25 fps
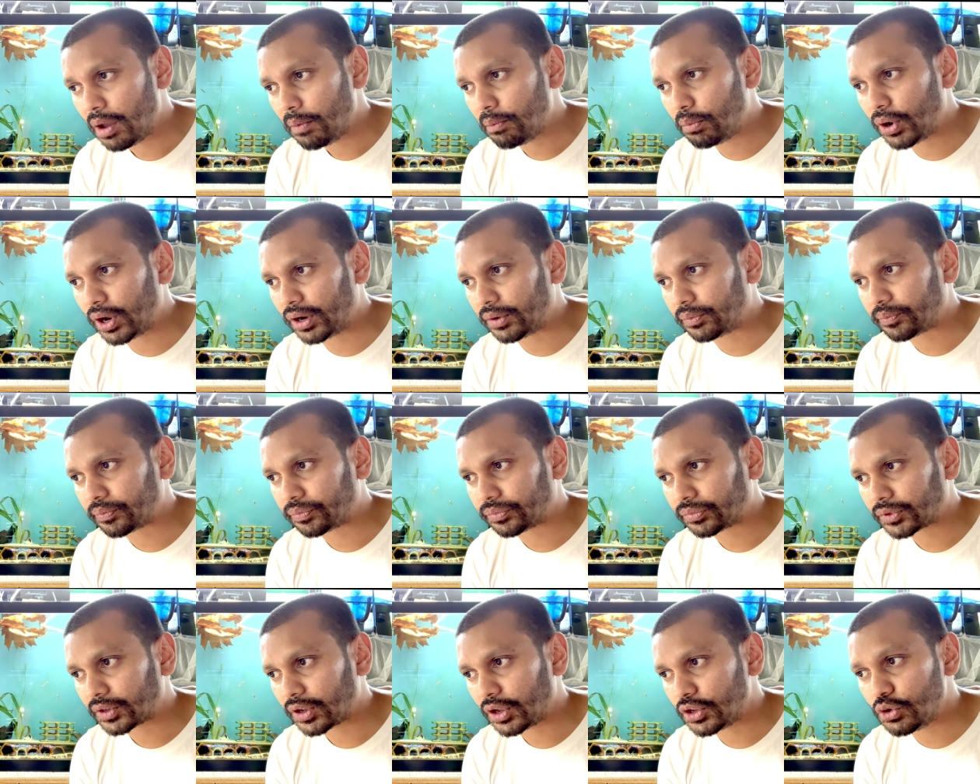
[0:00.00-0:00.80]
But
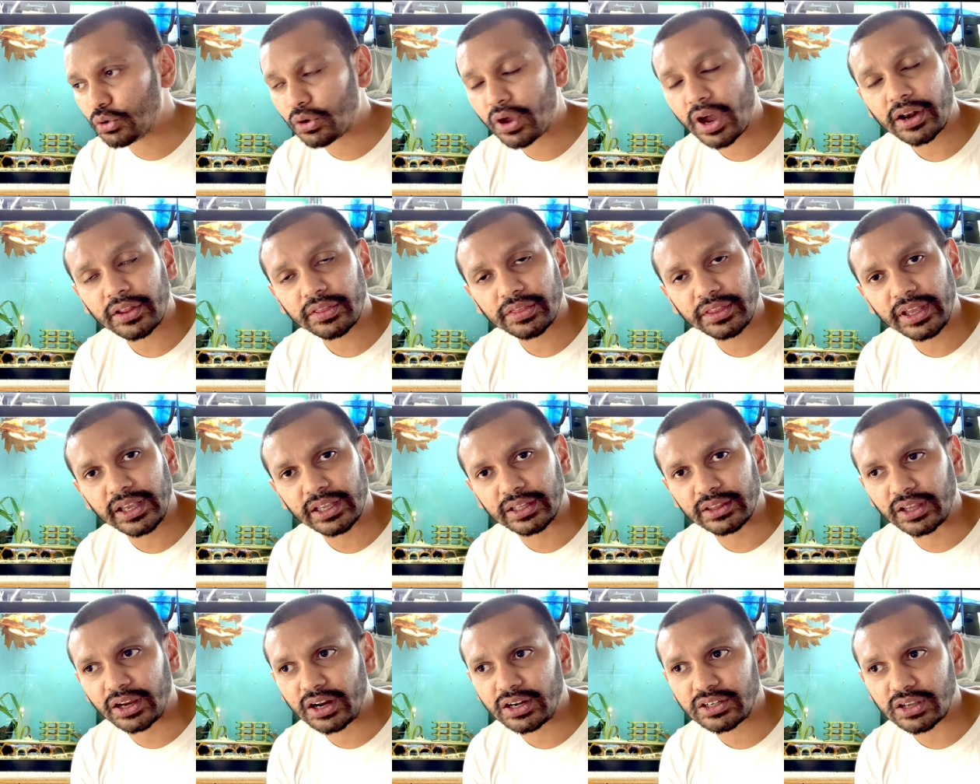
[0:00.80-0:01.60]
you got to
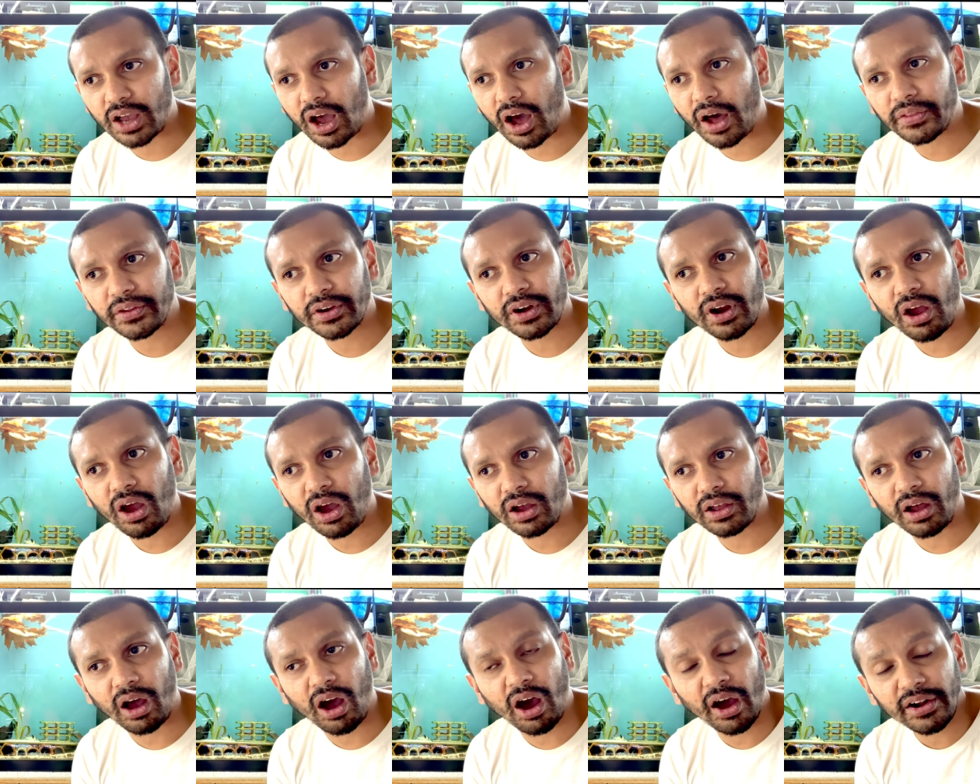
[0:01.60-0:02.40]
think there's other
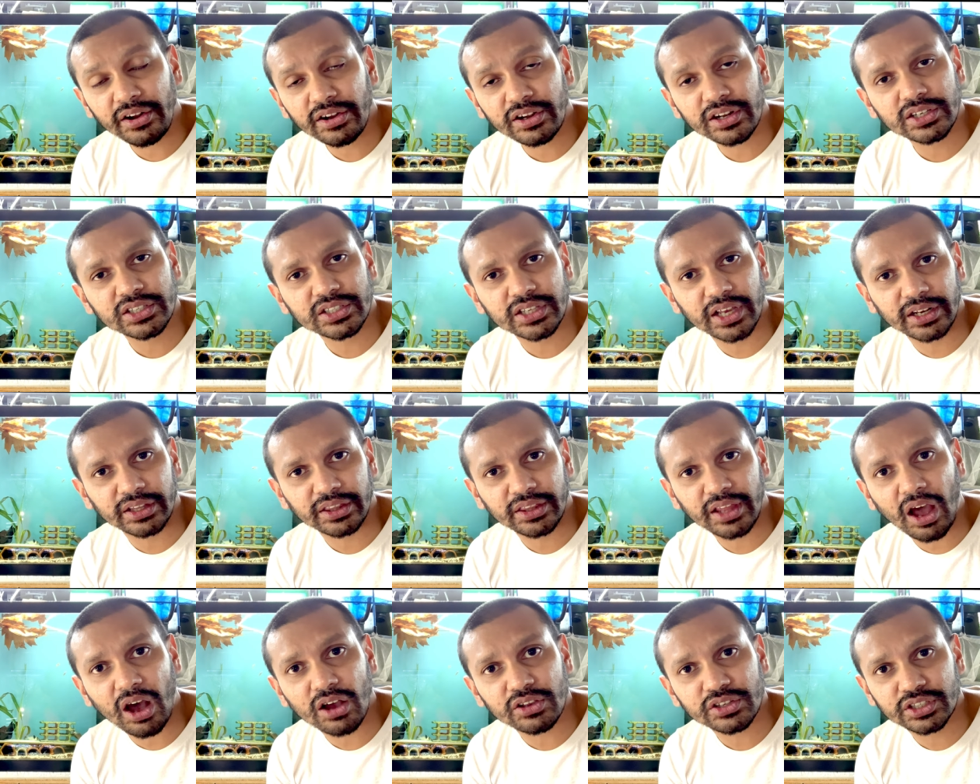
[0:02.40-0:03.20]
hundreds and
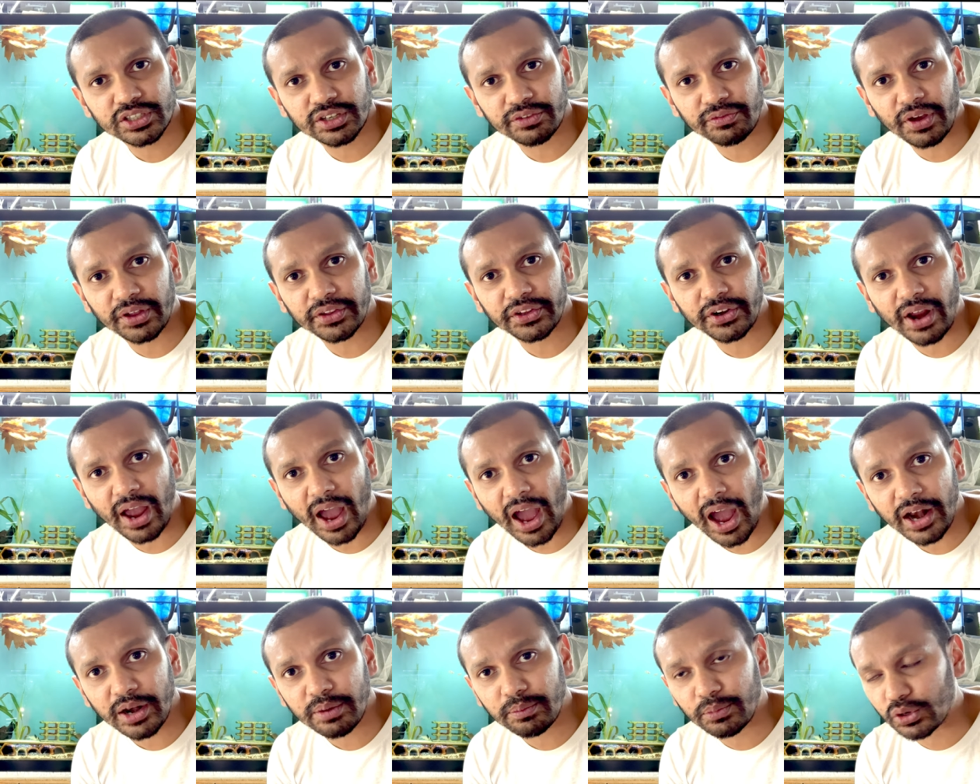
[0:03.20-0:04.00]
thousands of other
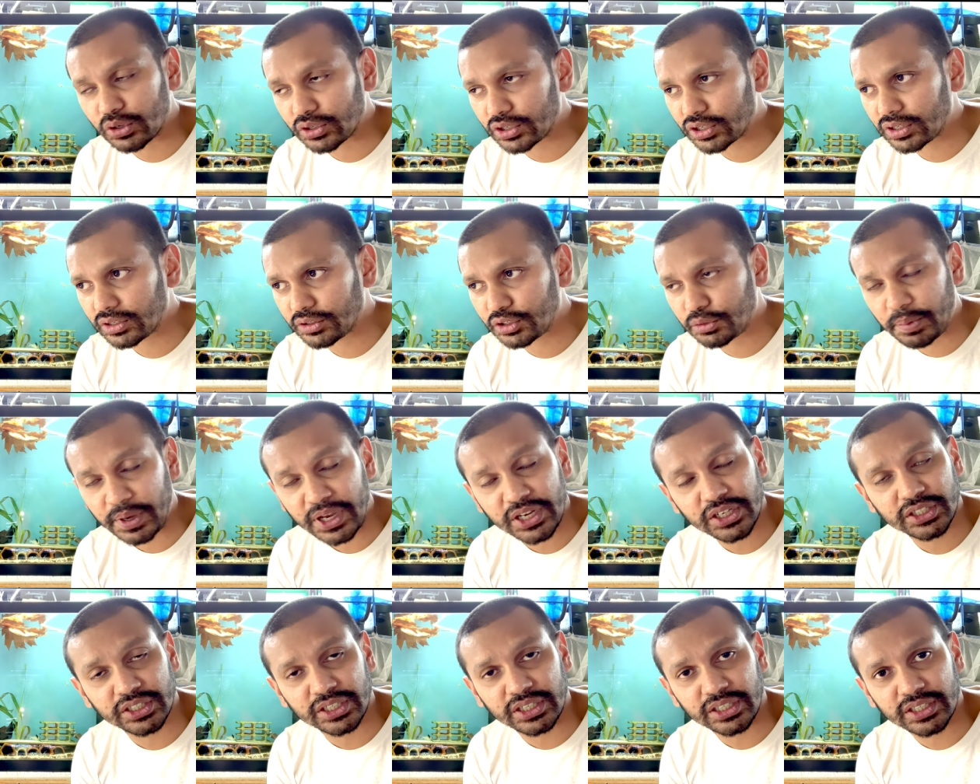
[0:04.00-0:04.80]
animals
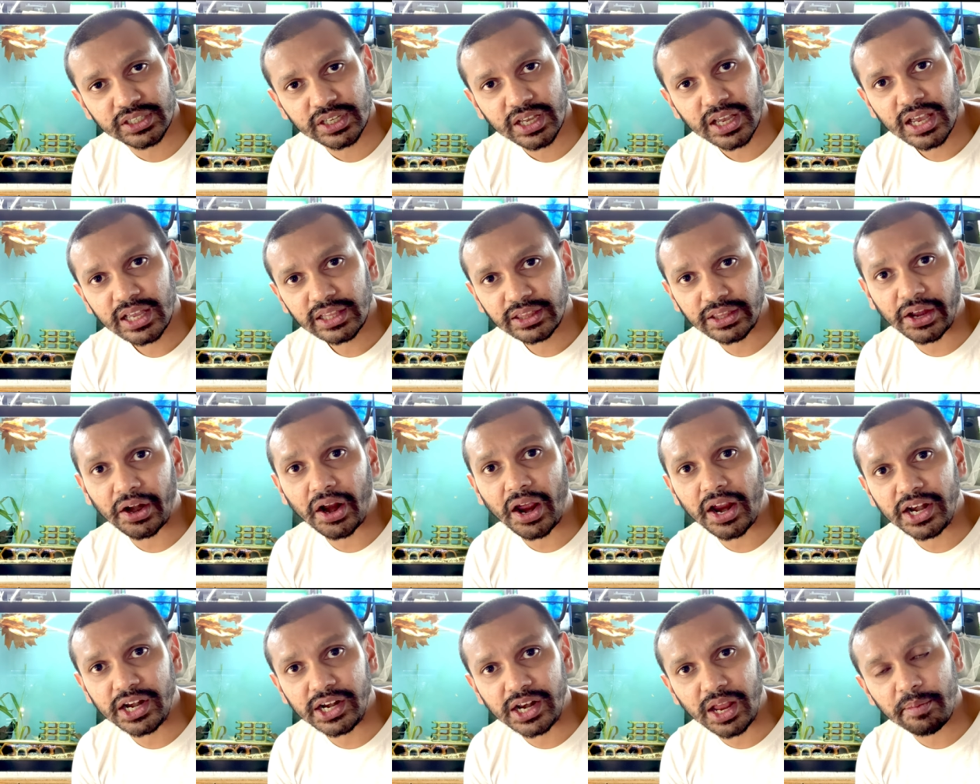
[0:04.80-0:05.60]
species that
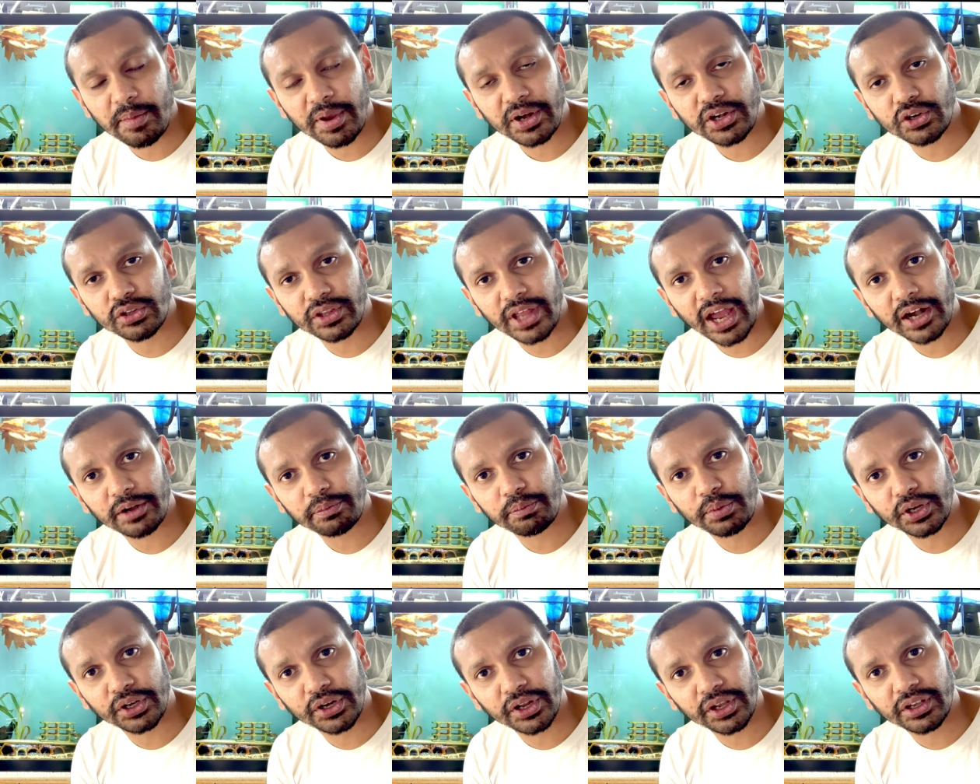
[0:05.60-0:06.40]
are endemic to
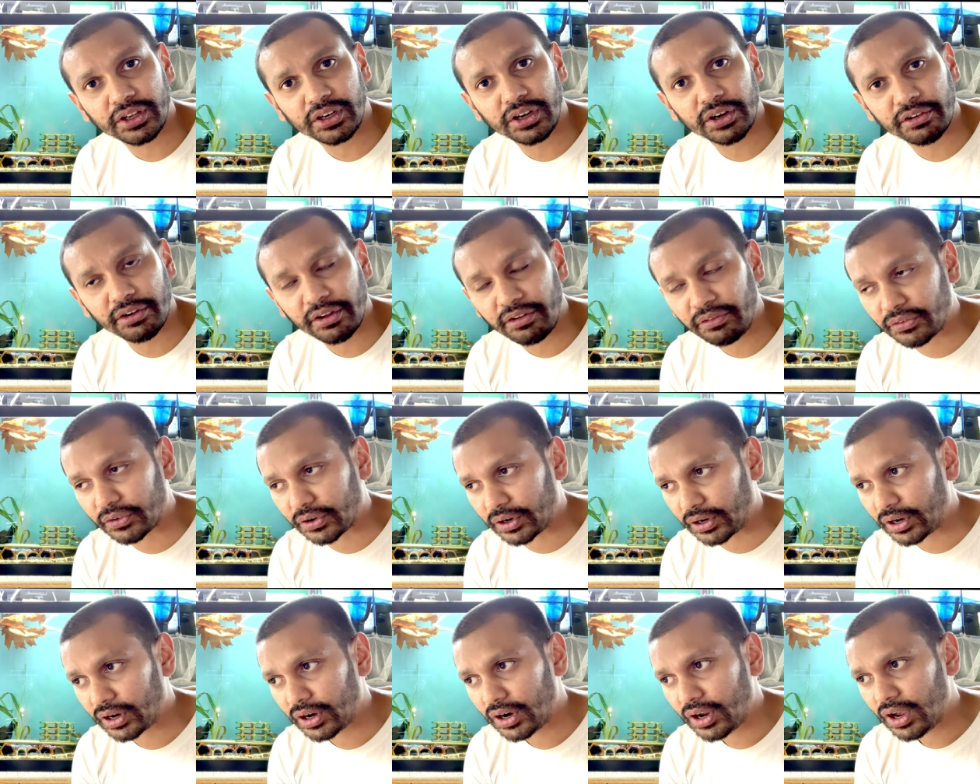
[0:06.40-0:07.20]
that particular
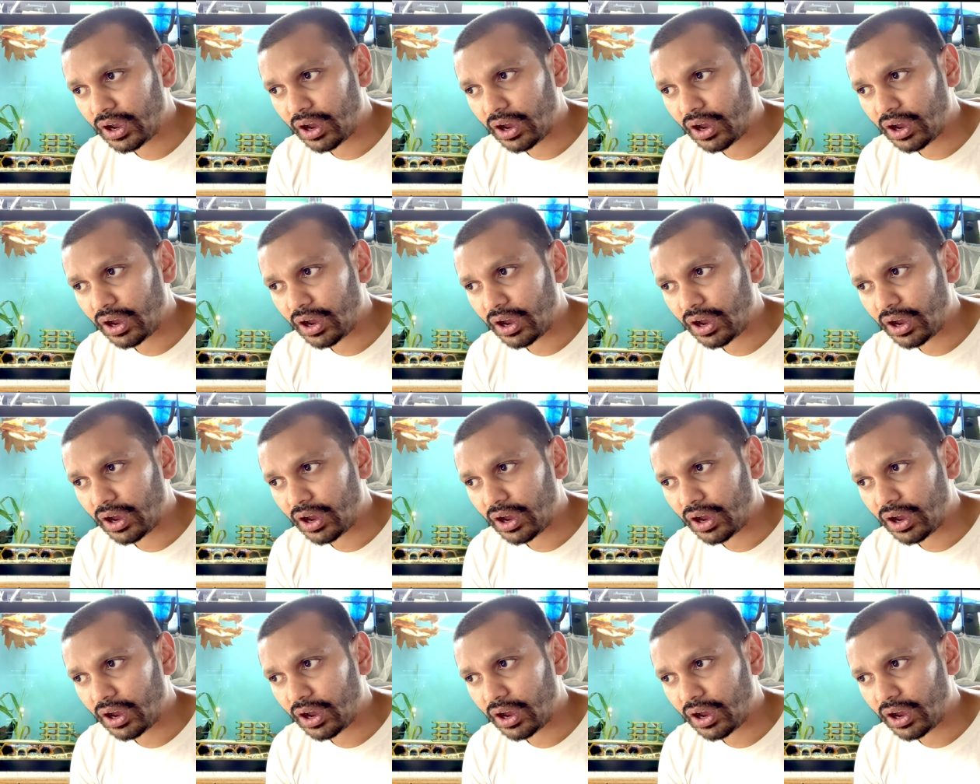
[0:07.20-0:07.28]
river,